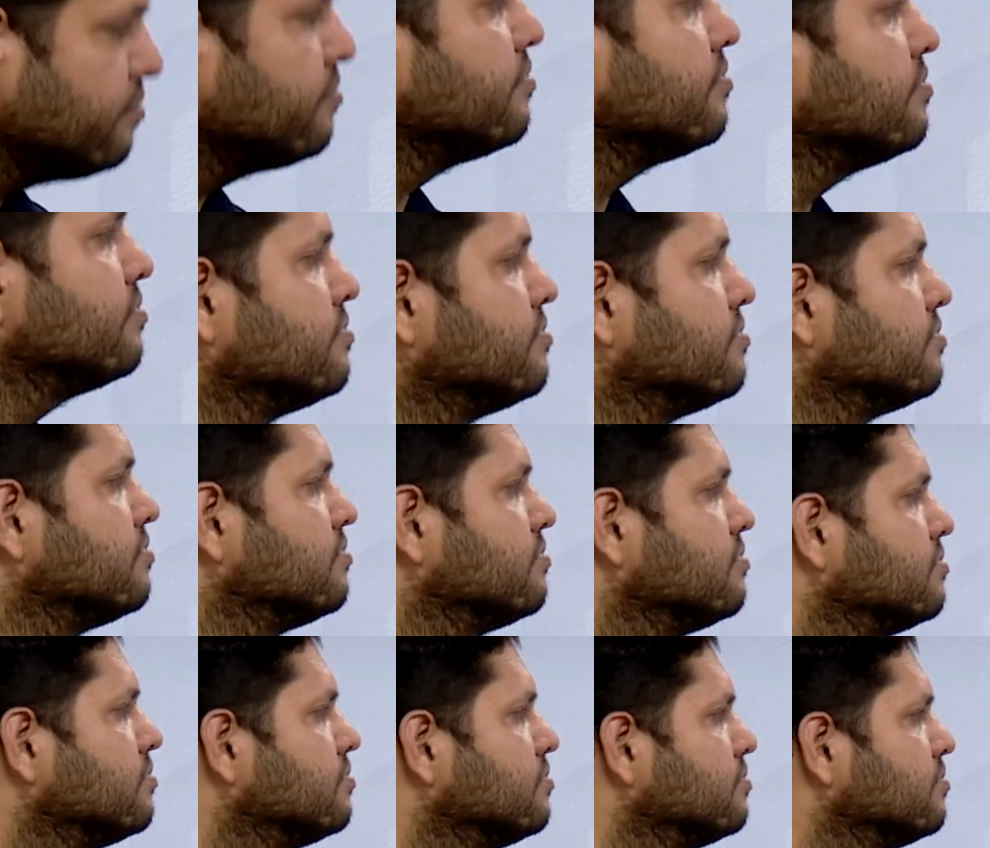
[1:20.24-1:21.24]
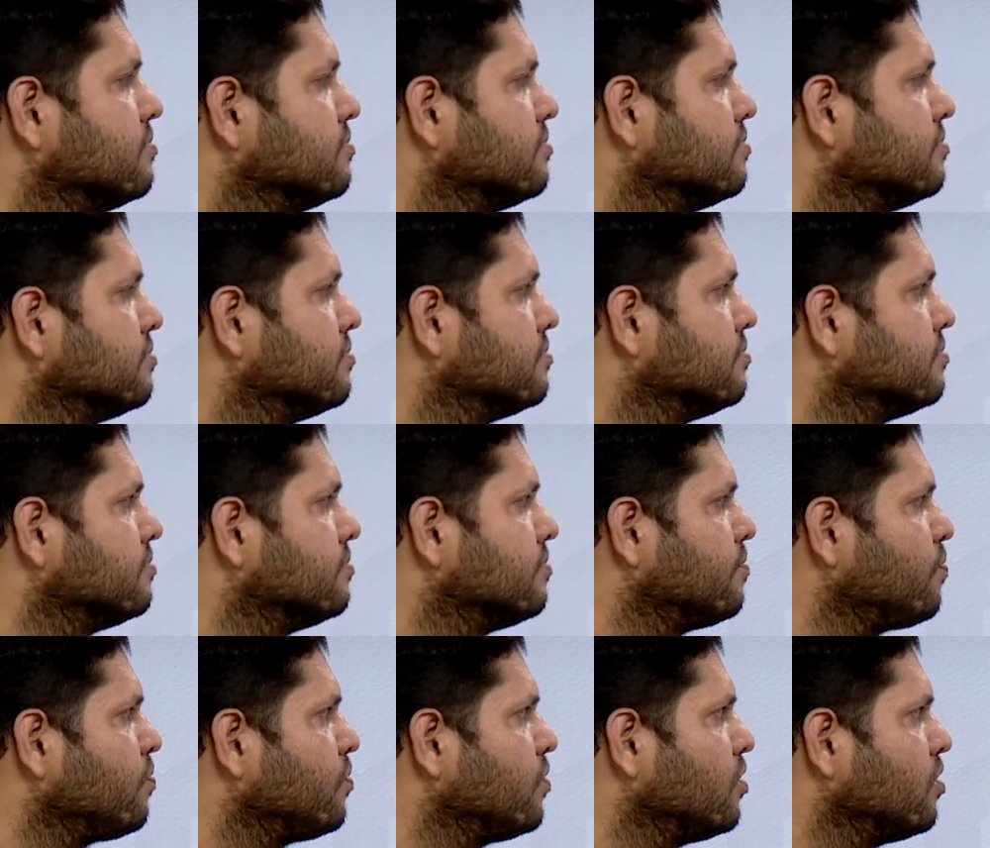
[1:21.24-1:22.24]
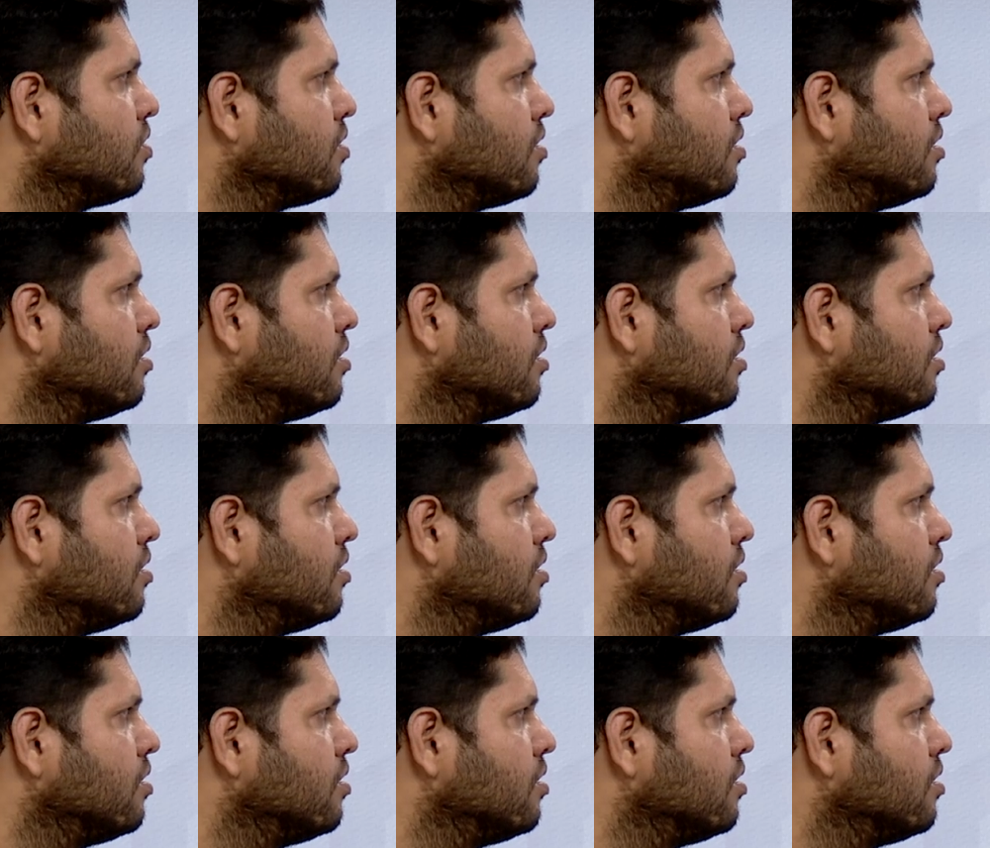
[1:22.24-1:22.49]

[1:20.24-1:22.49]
Nobody speaks.